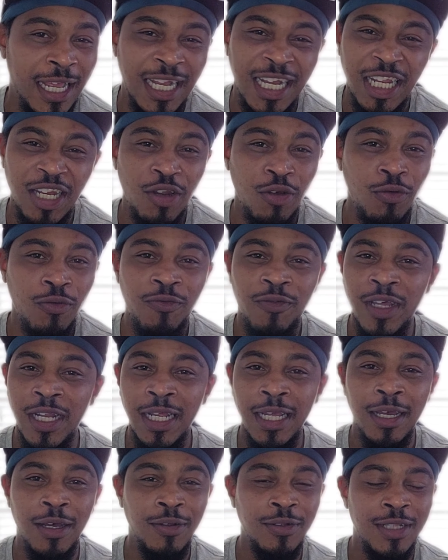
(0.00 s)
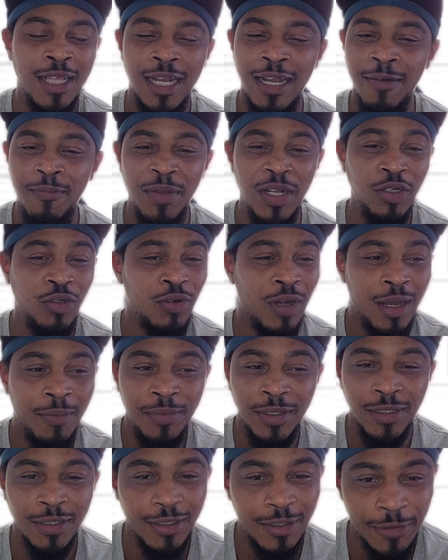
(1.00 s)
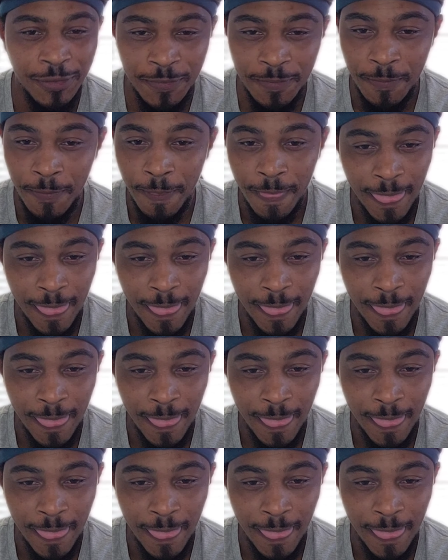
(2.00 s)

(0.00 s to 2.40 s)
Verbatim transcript: any new videos that I've been dropping. So